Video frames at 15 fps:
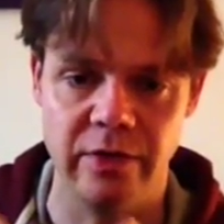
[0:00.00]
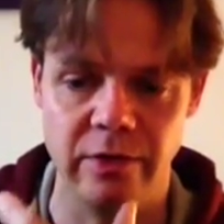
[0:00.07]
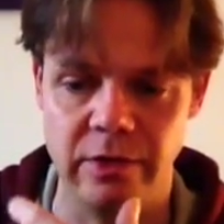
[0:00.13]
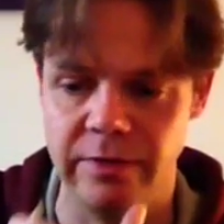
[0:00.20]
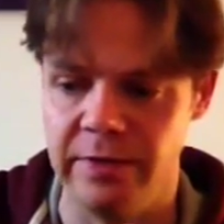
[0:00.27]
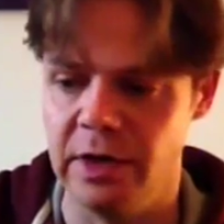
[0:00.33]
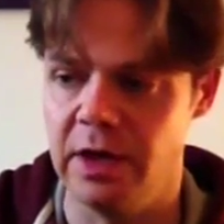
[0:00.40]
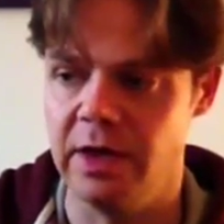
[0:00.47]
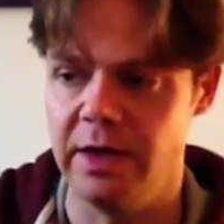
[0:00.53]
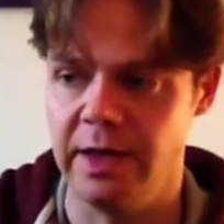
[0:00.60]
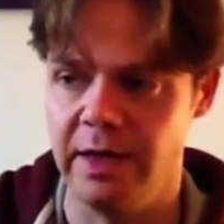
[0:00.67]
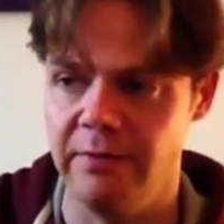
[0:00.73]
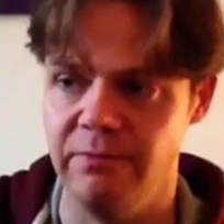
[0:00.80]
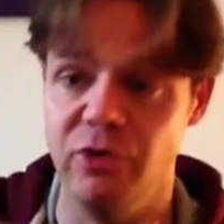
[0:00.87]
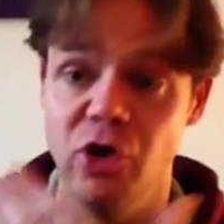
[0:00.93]
Or if you're
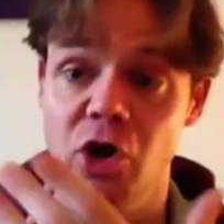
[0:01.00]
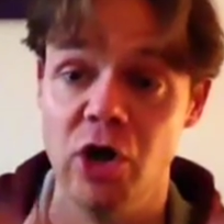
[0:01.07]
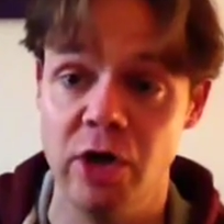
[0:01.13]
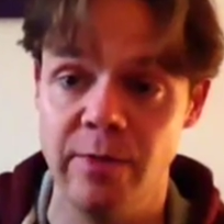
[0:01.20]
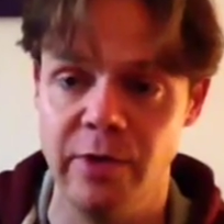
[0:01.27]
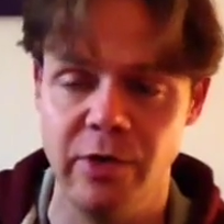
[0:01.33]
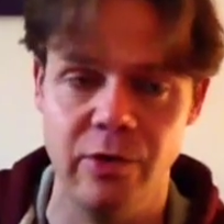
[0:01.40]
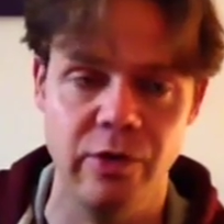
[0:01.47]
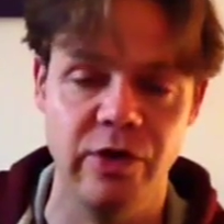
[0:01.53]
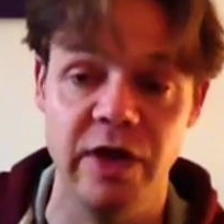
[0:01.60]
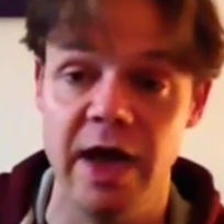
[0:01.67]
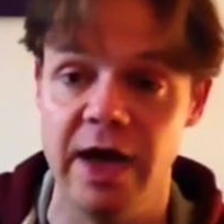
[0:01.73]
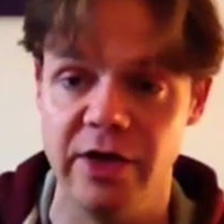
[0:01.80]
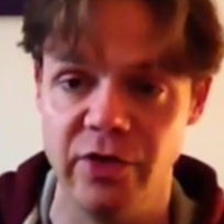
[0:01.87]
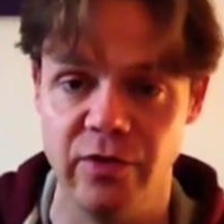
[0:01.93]
learning German or
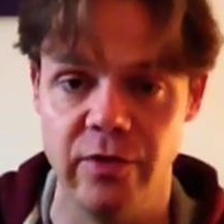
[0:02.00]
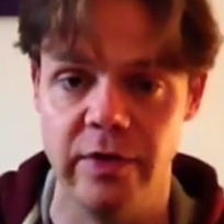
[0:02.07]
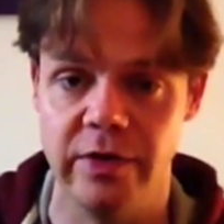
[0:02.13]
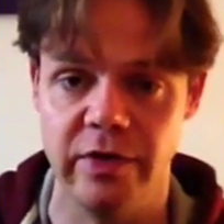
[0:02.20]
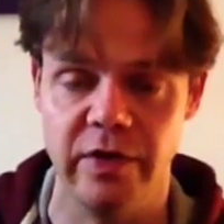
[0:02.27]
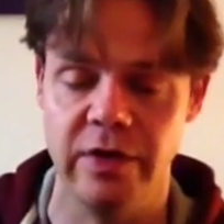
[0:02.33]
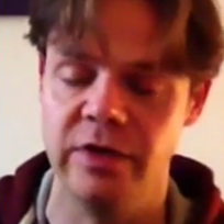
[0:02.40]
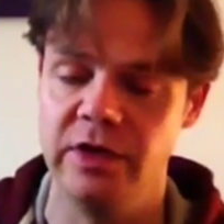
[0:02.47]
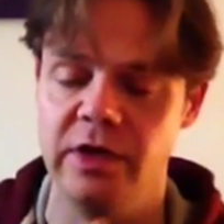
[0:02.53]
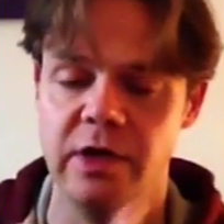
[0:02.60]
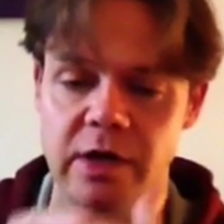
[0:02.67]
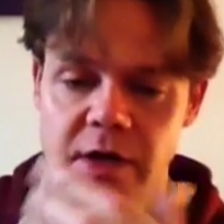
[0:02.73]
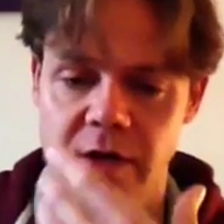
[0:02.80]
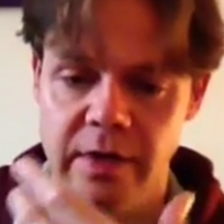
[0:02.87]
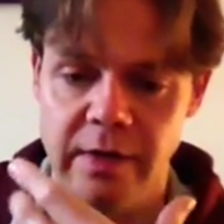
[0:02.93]
Dutch, for instance, you
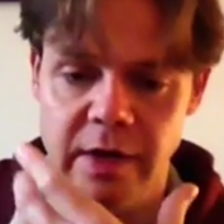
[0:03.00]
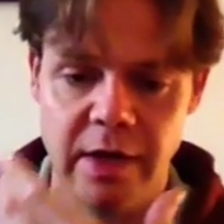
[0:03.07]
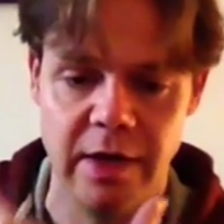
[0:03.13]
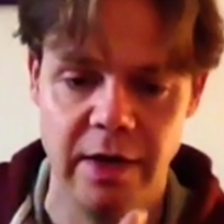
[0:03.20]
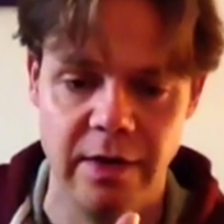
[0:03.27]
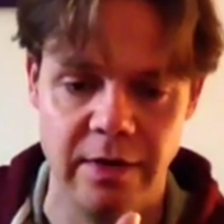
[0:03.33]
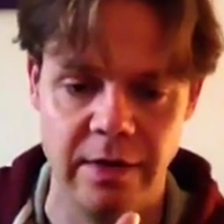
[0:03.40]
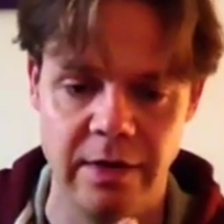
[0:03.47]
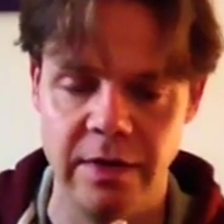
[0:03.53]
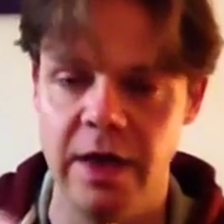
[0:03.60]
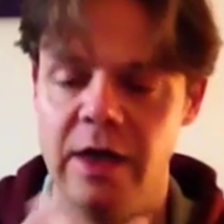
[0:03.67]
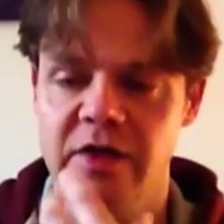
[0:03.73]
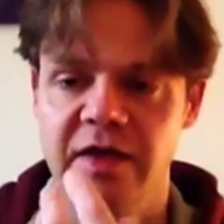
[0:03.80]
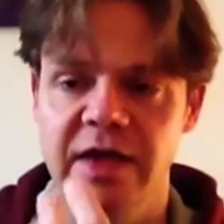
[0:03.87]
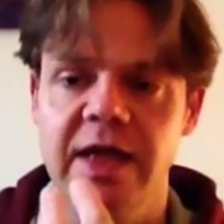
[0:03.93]
learn the
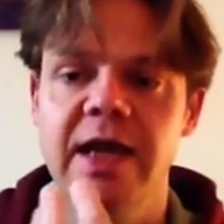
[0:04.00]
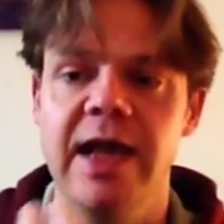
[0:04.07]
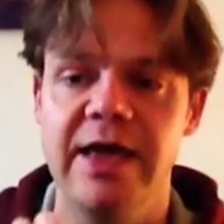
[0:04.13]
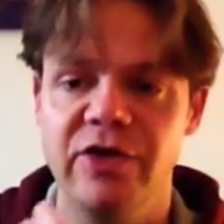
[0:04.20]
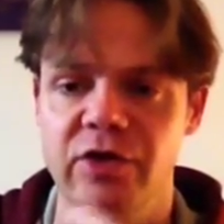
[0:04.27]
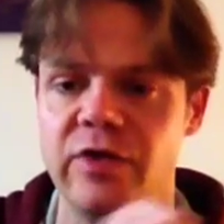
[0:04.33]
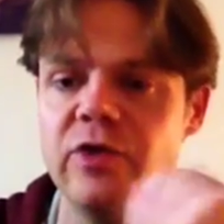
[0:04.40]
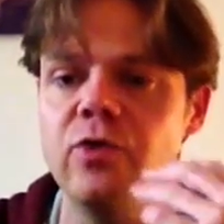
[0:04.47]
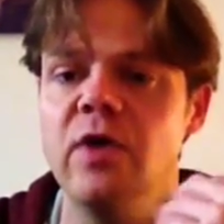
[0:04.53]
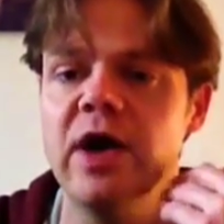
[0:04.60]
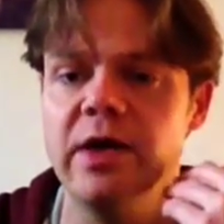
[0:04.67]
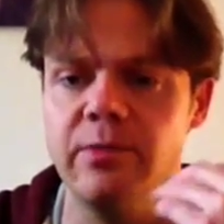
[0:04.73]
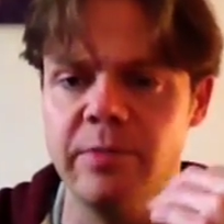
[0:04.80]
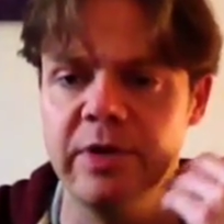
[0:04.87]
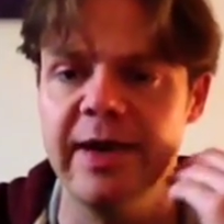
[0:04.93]
articulation, the
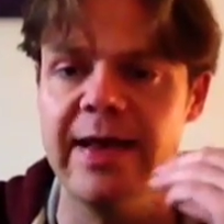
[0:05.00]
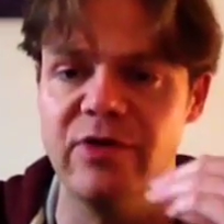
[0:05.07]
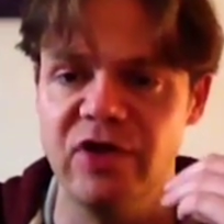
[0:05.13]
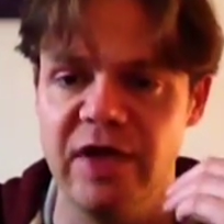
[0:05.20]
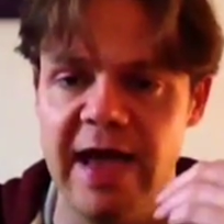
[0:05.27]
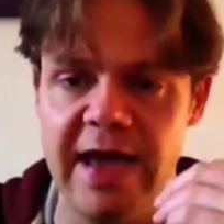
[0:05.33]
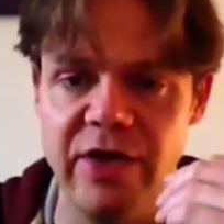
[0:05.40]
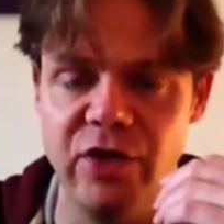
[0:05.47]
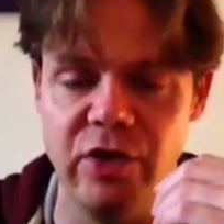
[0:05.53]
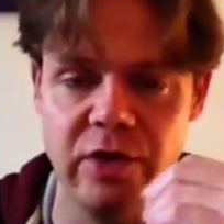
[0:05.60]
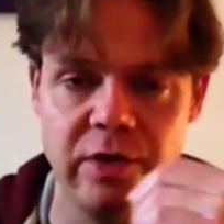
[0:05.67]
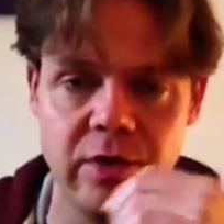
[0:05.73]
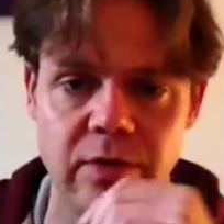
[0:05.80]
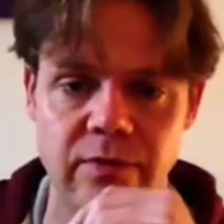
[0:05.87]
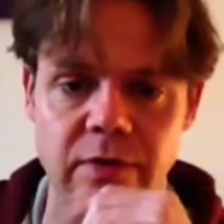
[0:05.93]
right
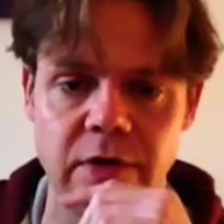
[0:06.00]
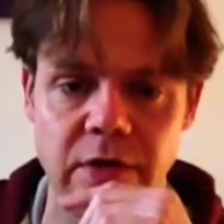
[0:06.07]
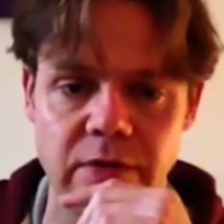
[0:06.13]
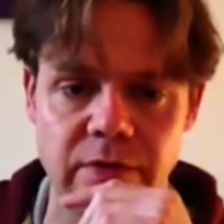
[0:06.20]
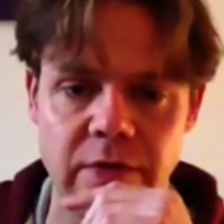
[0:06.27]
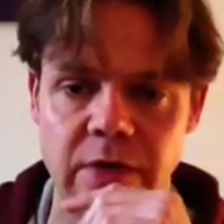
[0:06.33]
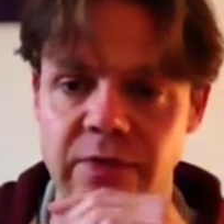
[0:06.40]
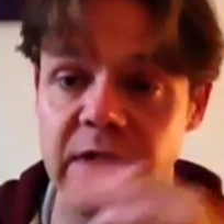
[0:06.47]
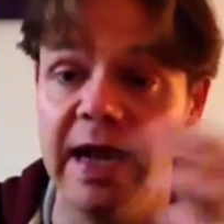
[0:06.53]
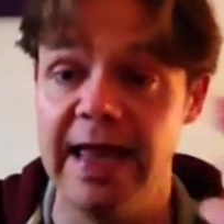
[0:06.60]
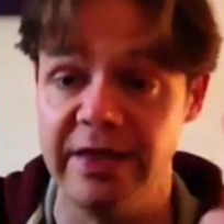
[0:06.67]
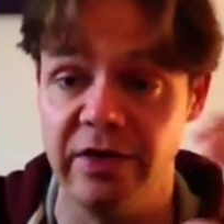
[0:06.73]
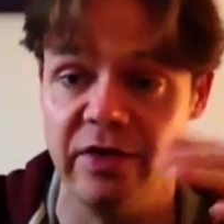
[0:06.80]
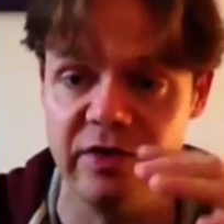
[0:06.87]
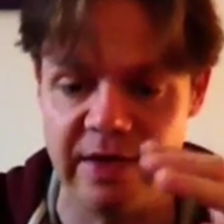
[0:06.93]
pronunciation of the
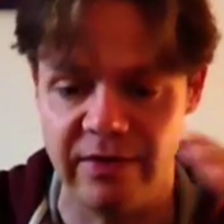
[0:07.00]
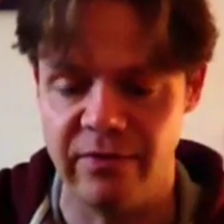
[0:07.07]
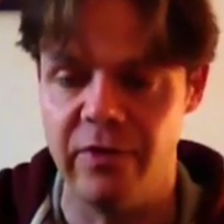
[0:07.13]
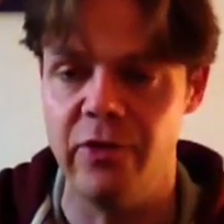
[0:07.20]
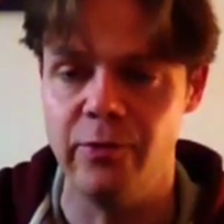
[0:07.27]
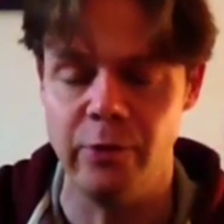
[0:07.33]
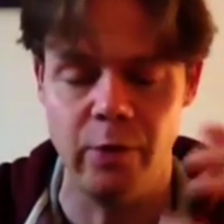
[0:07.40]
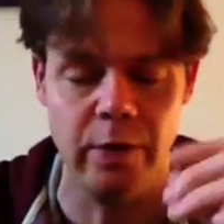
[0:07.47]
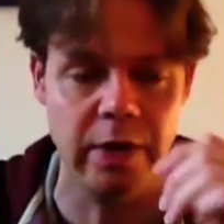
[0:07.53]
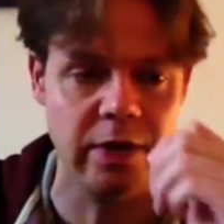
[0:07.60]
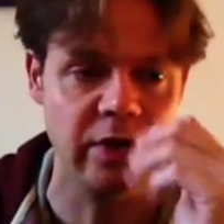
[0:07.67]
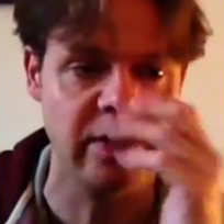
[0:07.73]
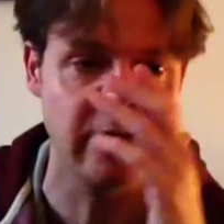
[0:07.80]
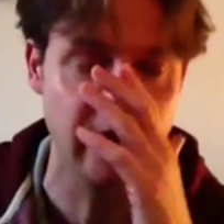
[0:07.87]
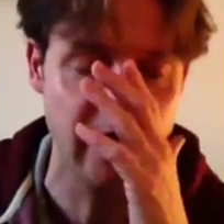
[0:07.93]
letters that form the
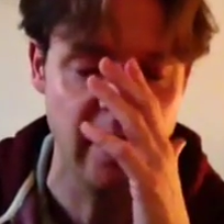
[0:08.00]
words.